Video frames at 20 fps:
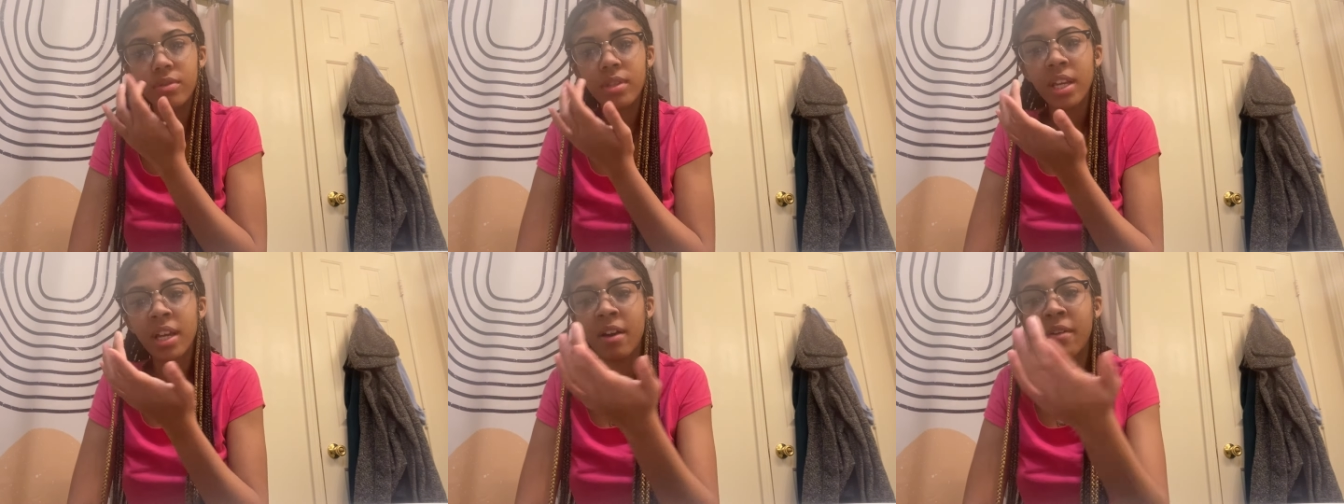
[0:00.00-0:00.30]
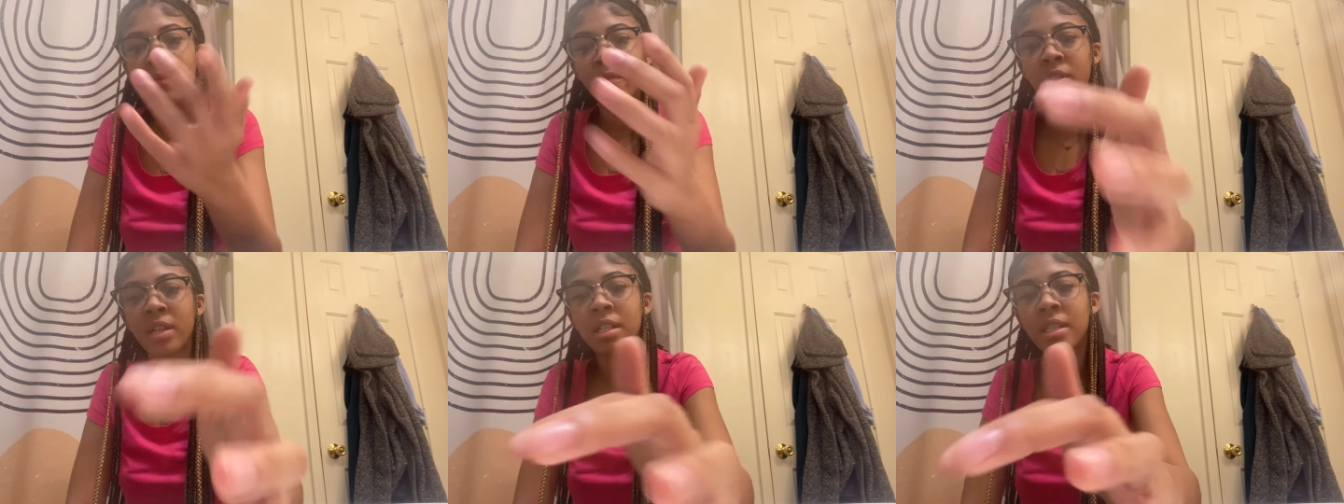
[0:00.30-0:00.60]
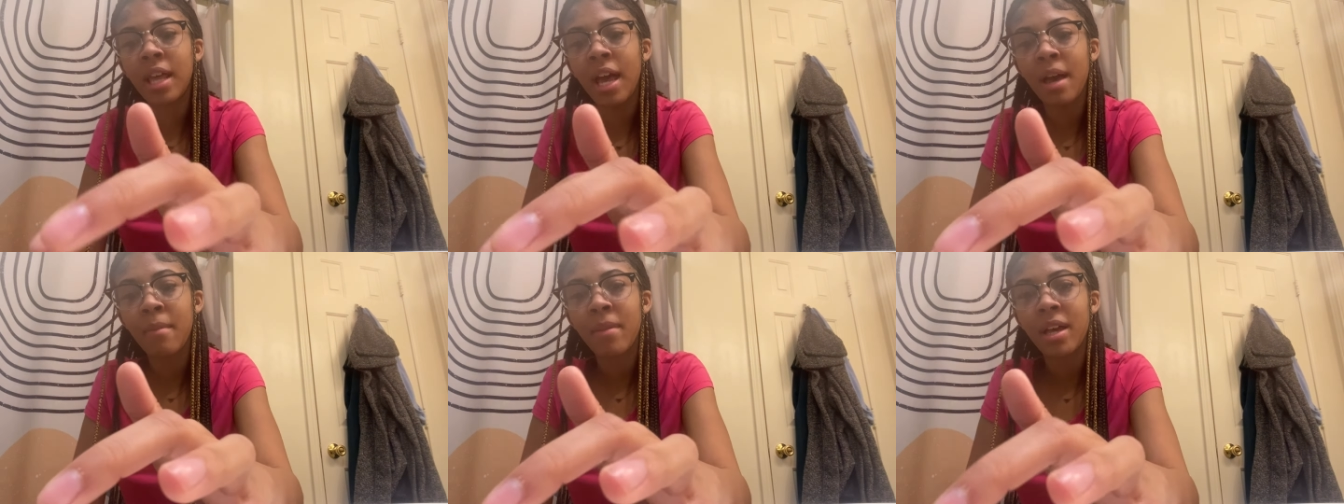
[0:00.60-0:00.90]
think I'm finna
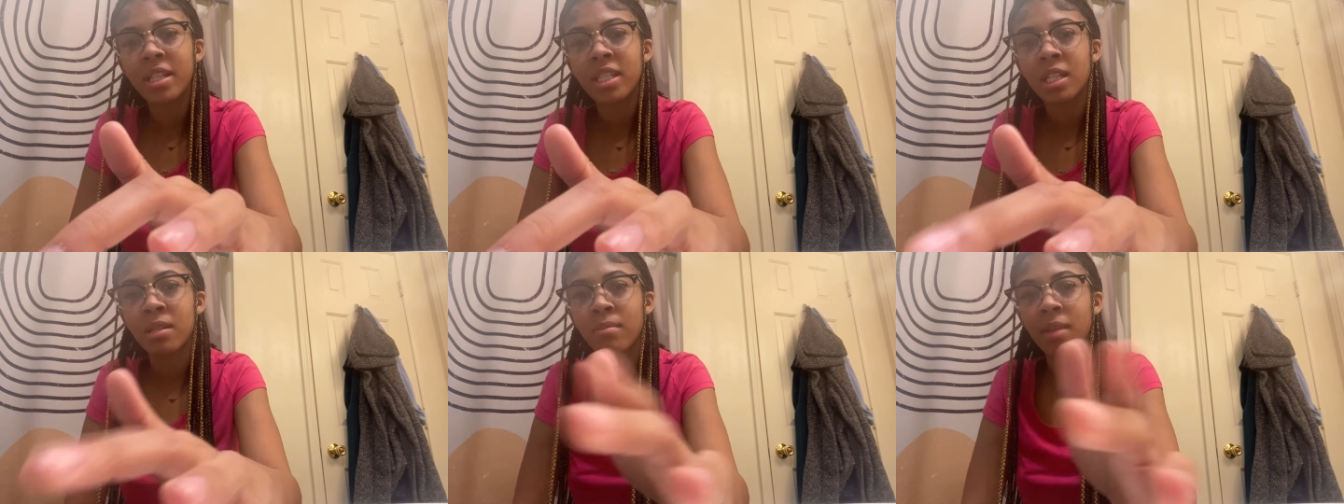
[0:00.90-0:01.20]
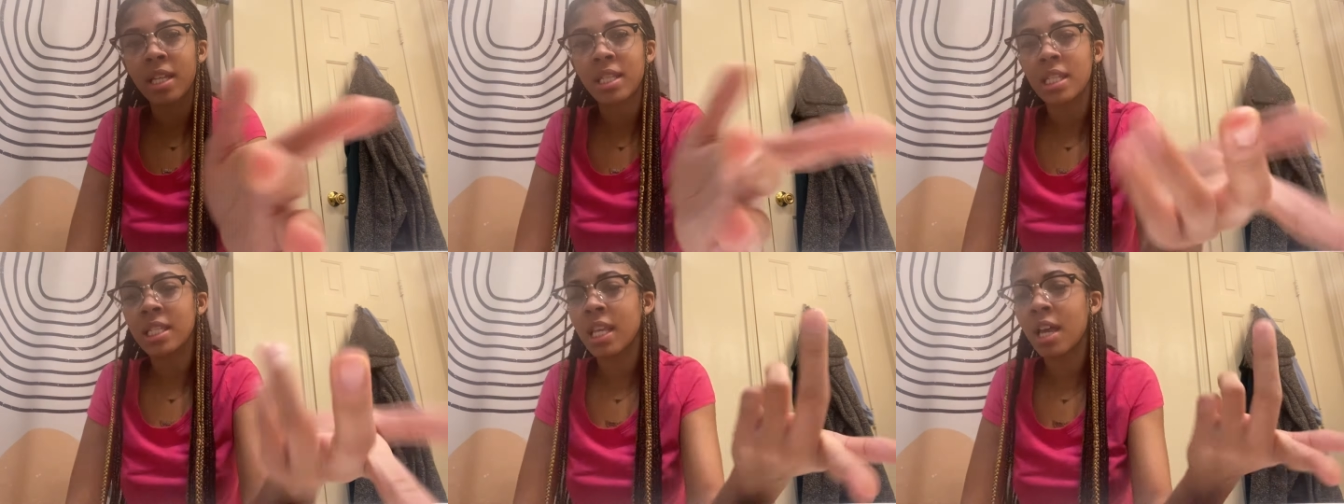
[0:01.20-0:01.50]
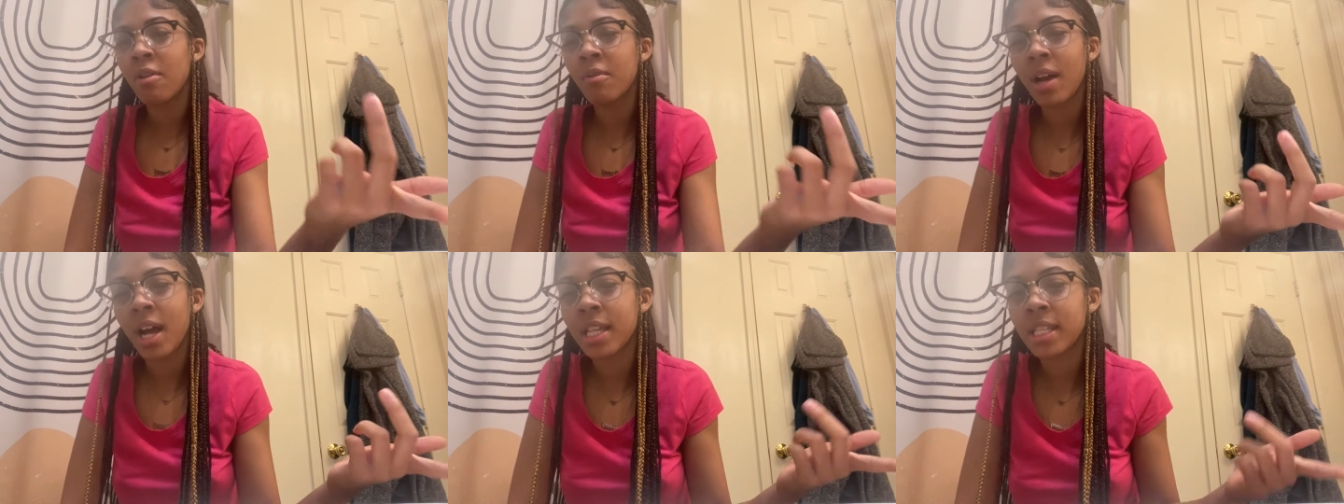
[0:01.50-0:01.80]
lie about something like this? I
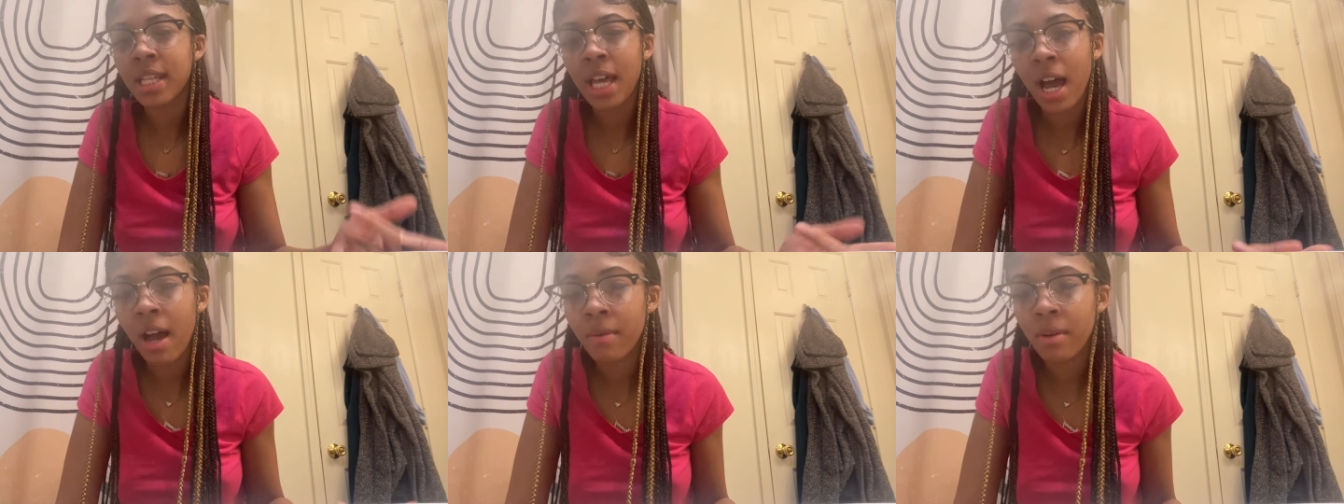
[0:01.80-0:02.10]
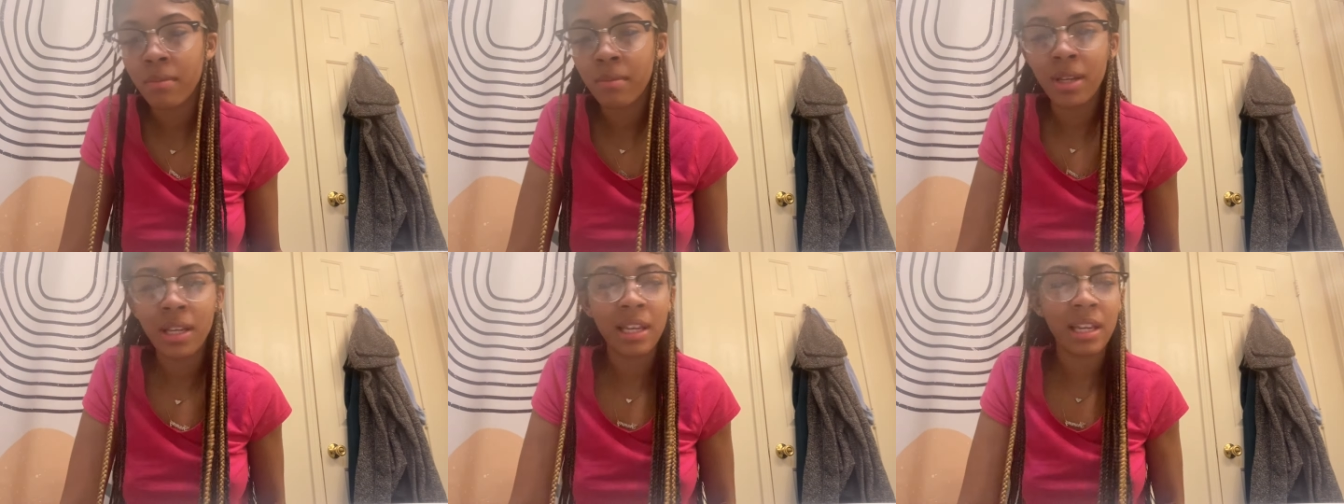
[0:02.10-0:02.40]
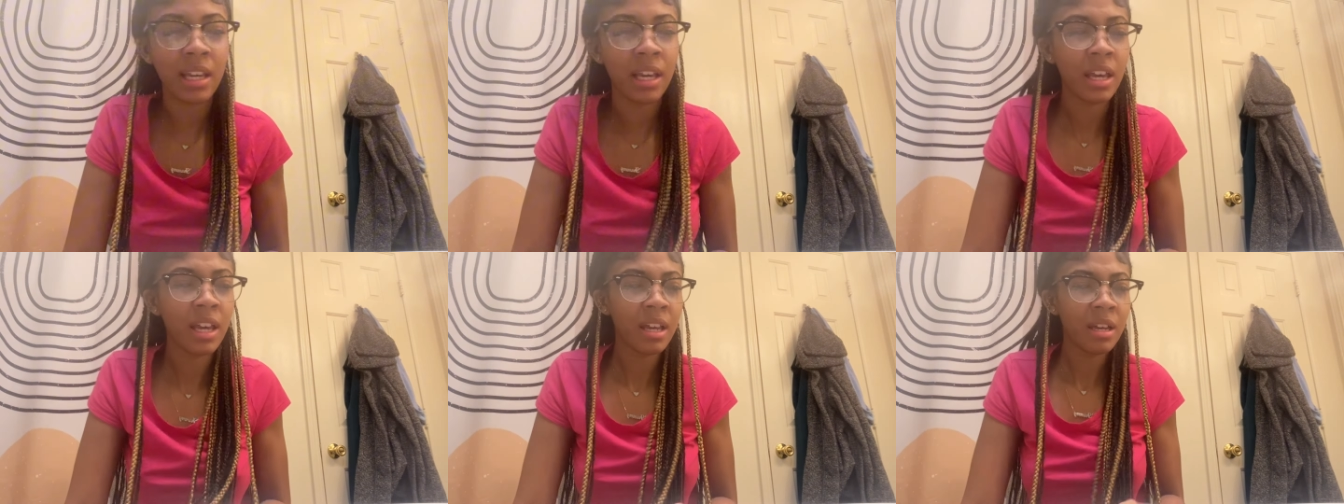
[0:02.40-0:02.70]
don't got time to
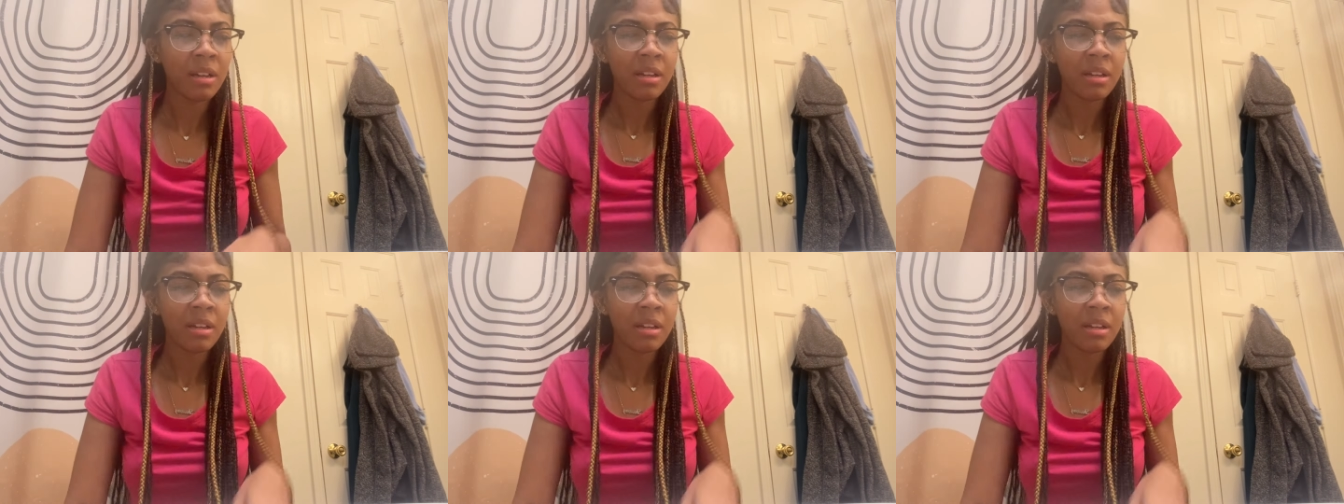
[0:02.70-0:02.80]
be